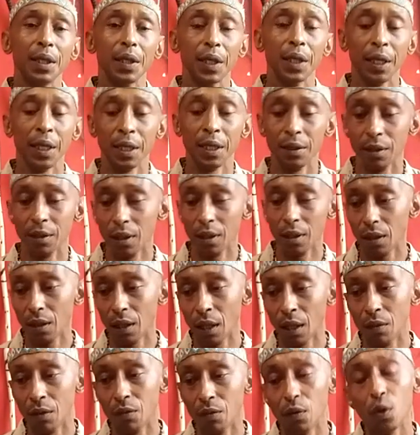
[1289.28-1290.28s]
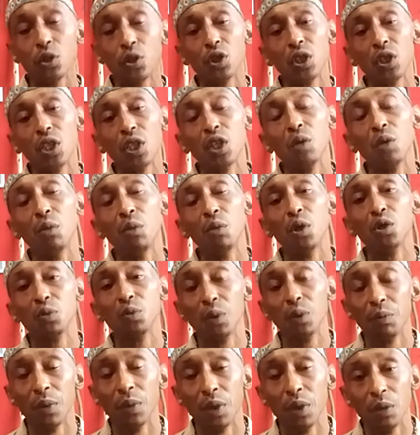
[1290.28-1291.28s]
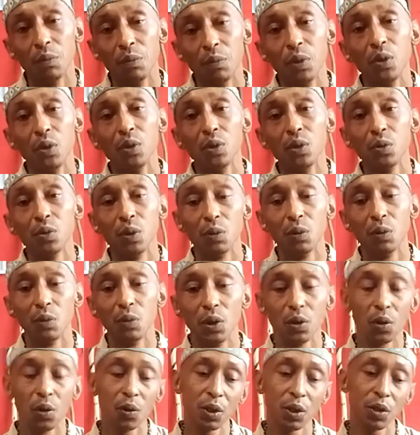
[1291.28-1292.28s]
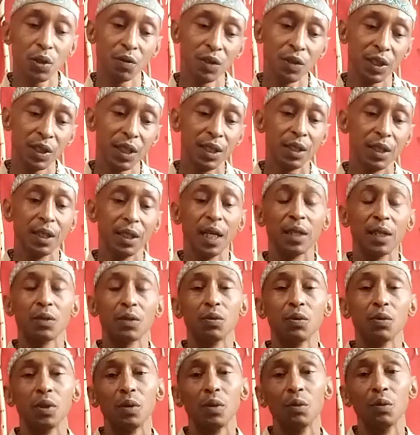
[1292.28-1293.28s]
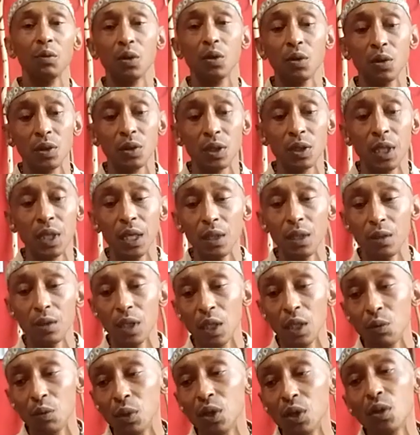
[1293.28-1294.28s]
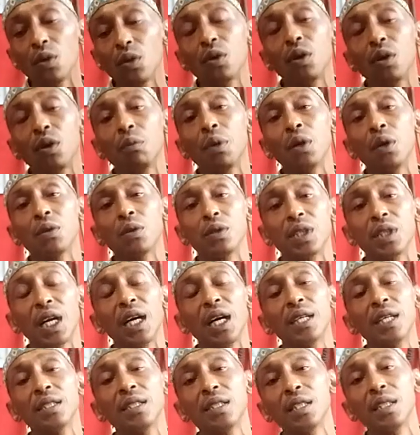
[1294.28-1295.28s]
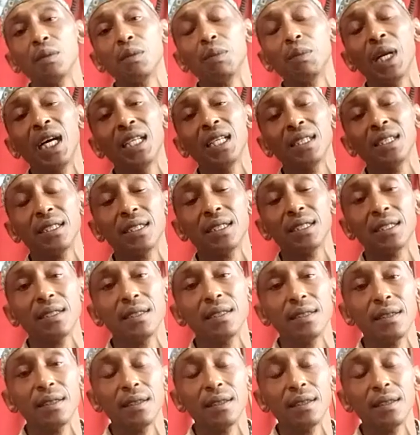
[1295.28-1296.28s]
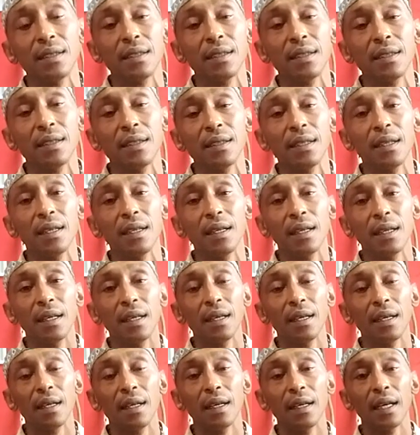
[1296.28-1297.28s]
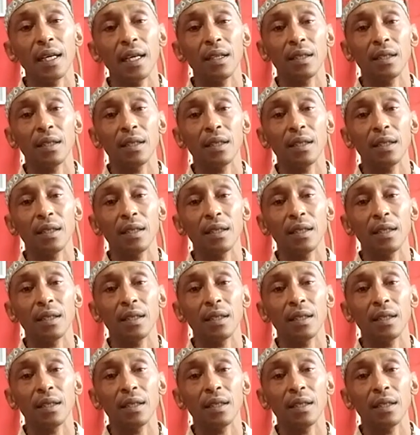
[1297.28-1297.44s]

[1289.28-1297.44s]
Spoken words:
And unfortunately, most people abuse when we talk of it that way, because then we talk about trance and trance. And